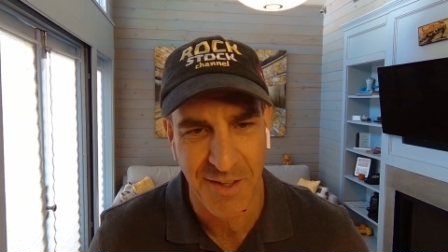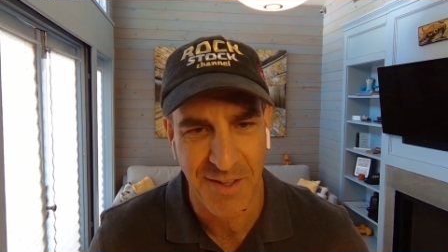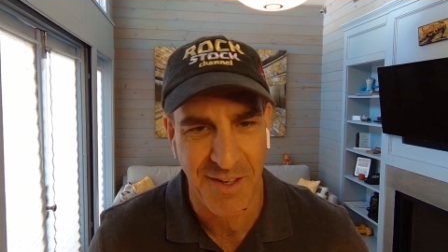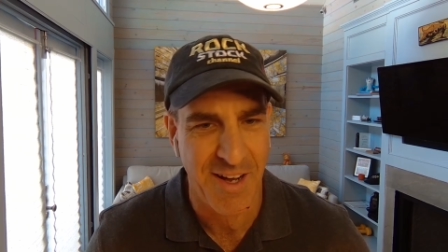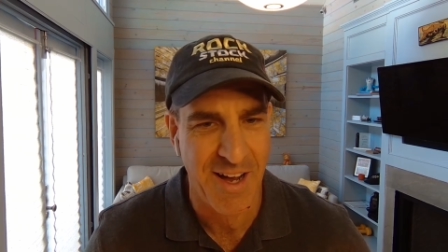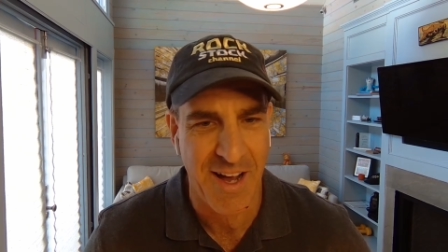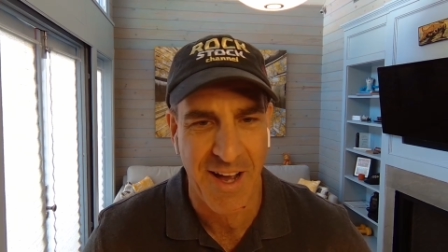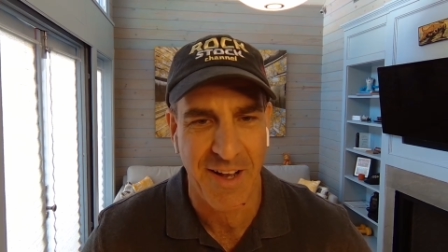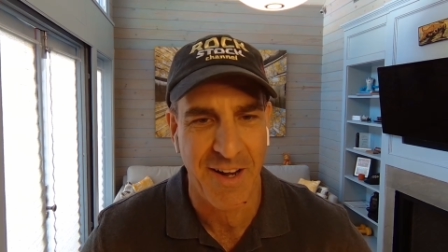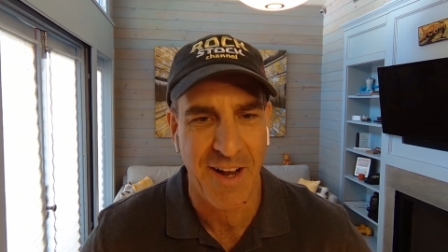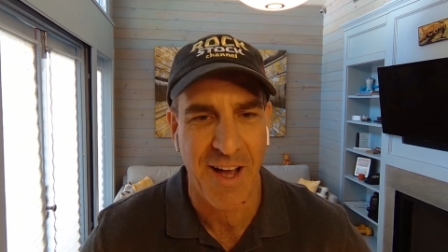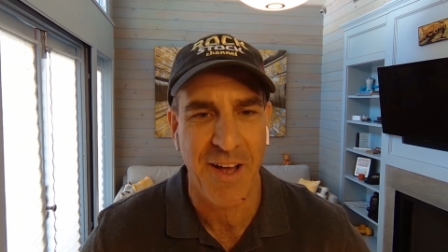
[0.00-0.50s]

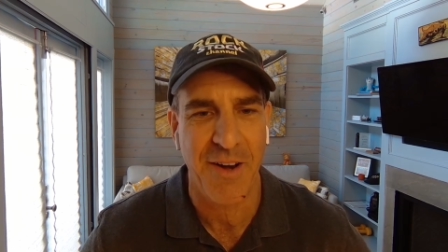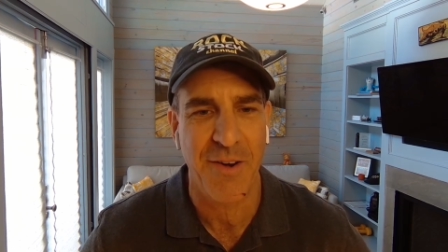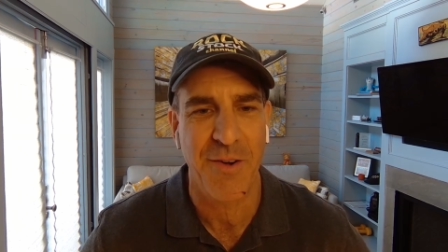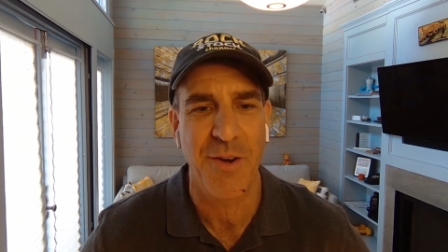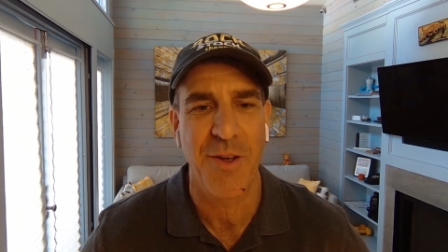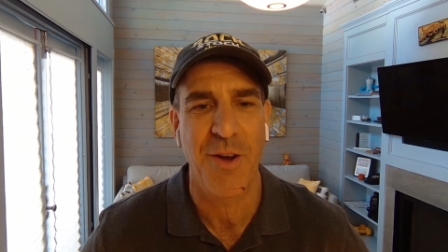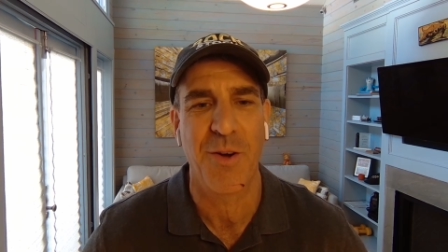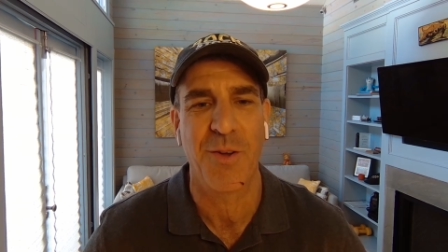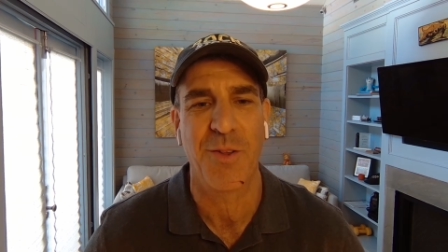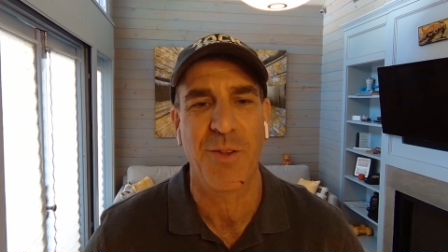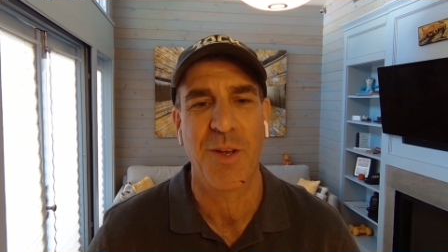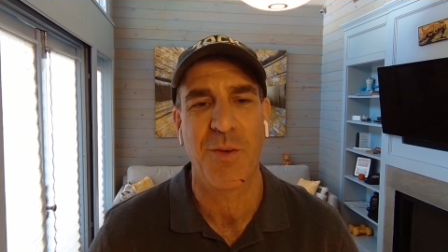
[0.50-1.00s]
I don't
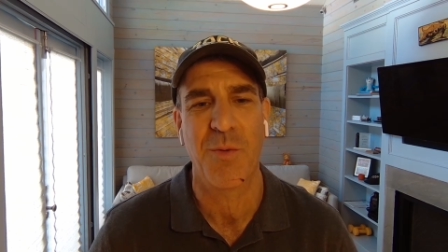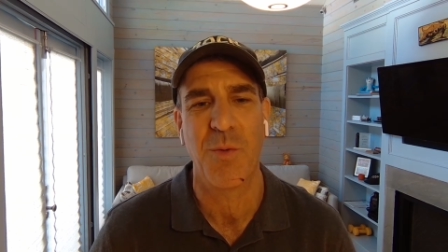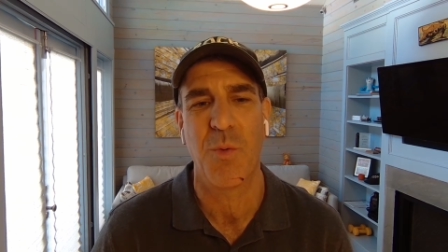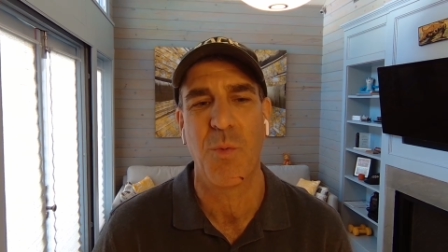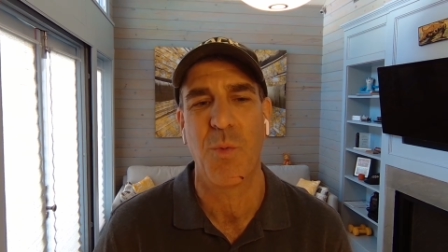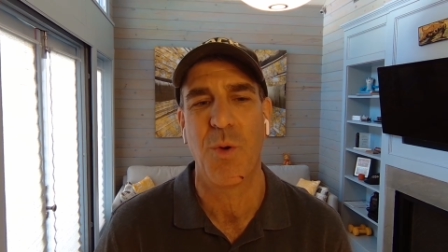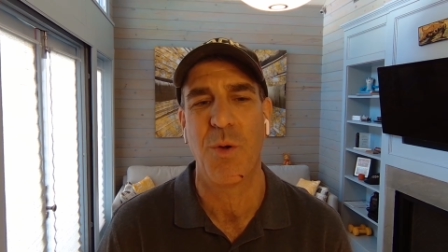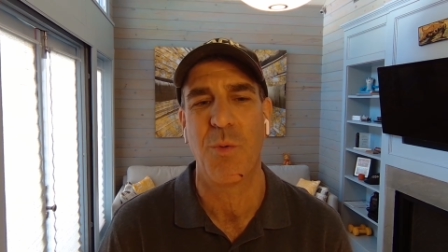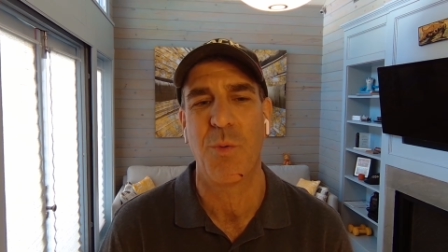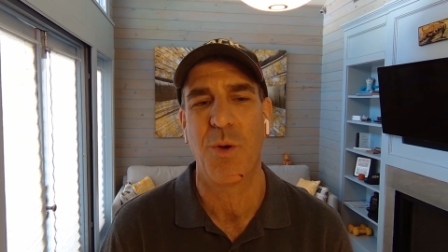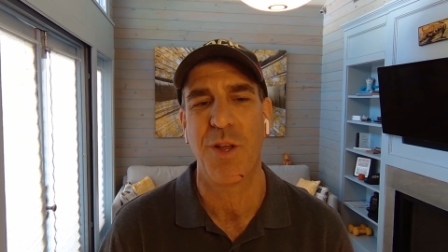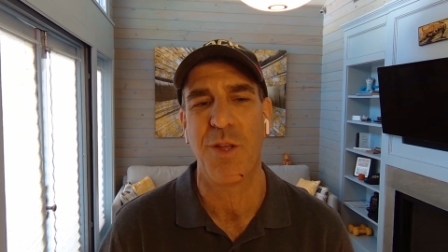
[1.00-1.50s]
know. Like,
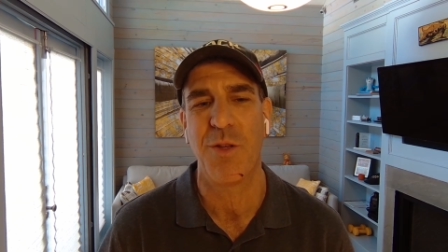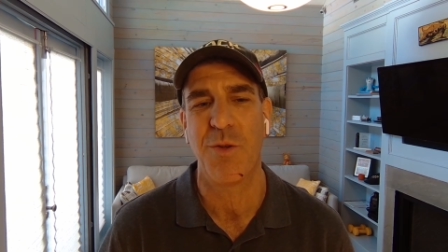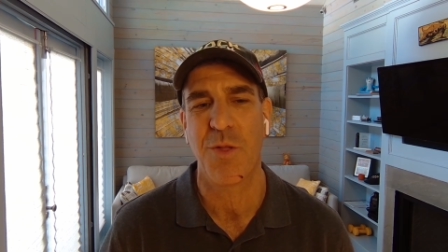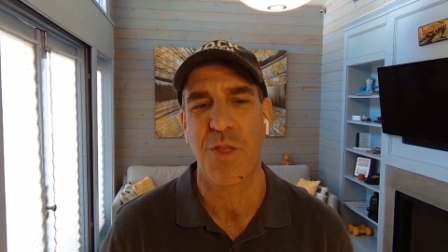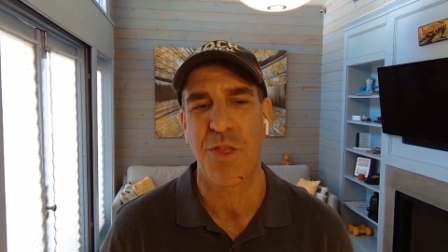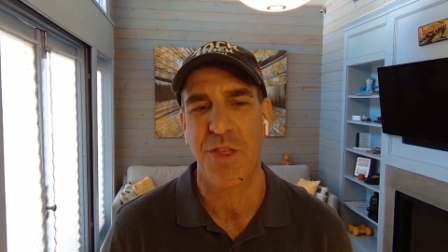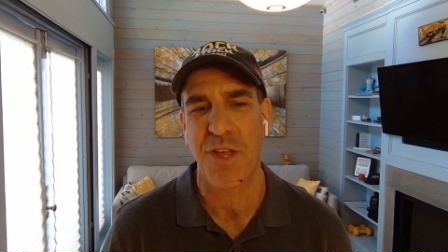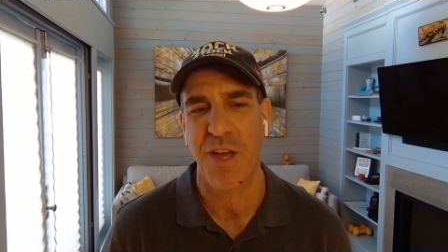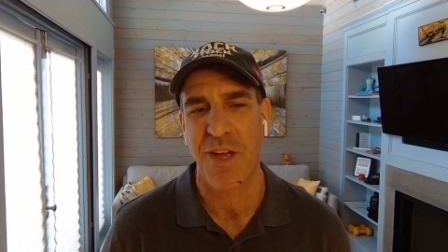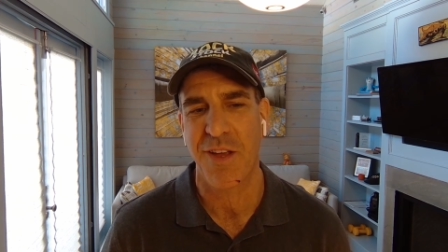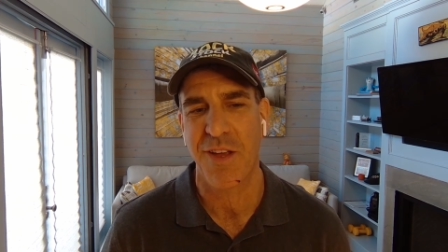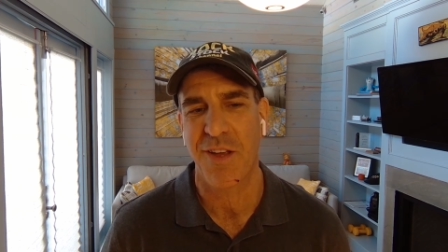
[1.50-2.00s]
what do you
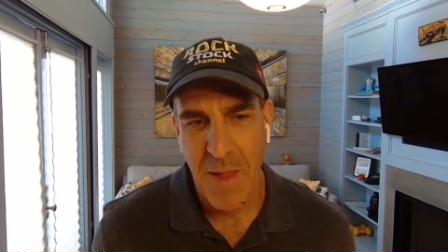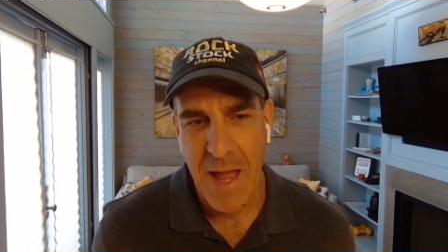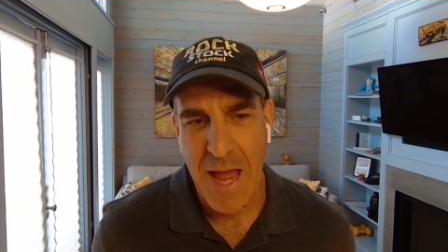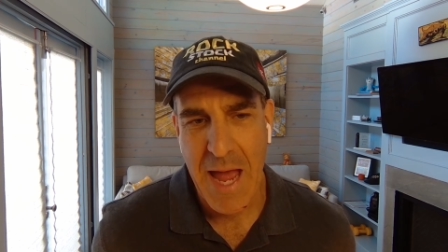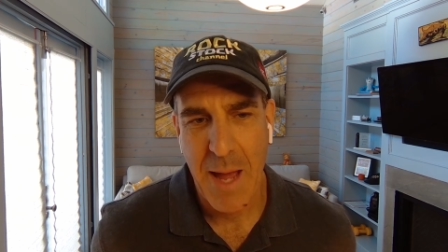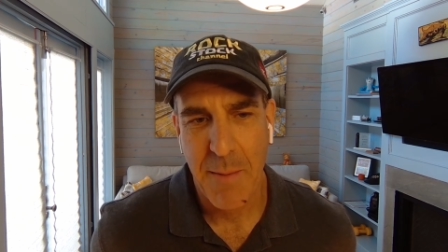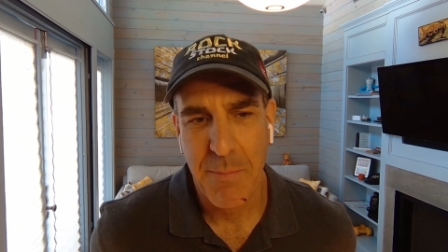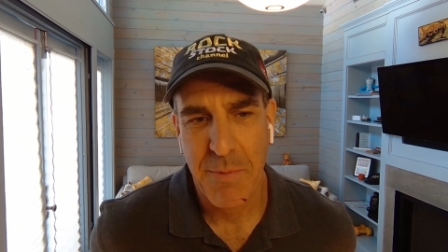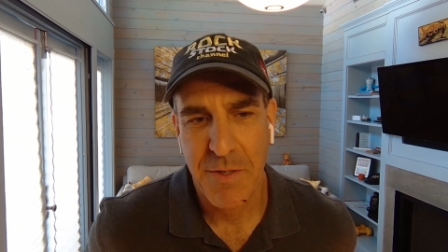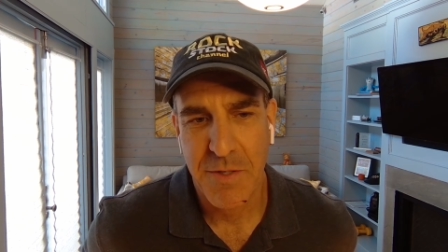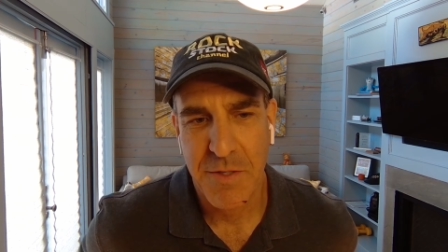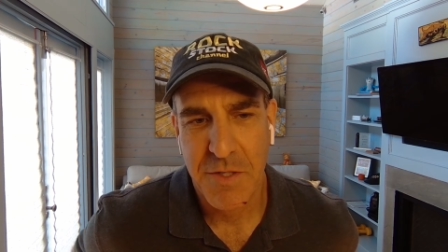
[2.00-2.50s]
think
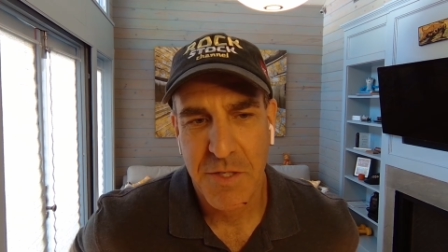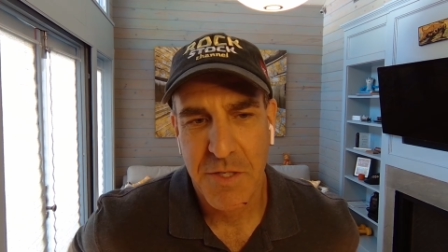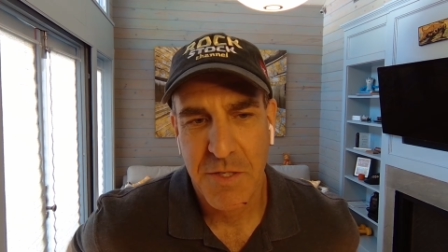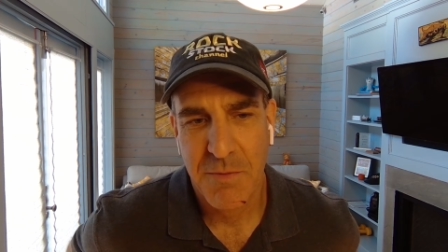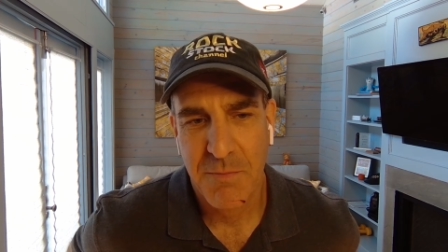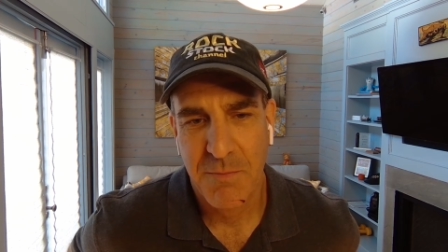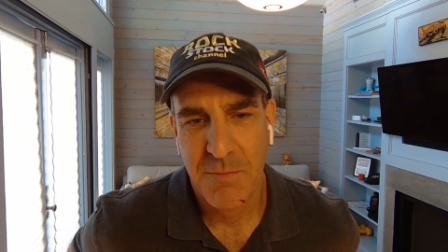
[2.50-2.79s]
happens?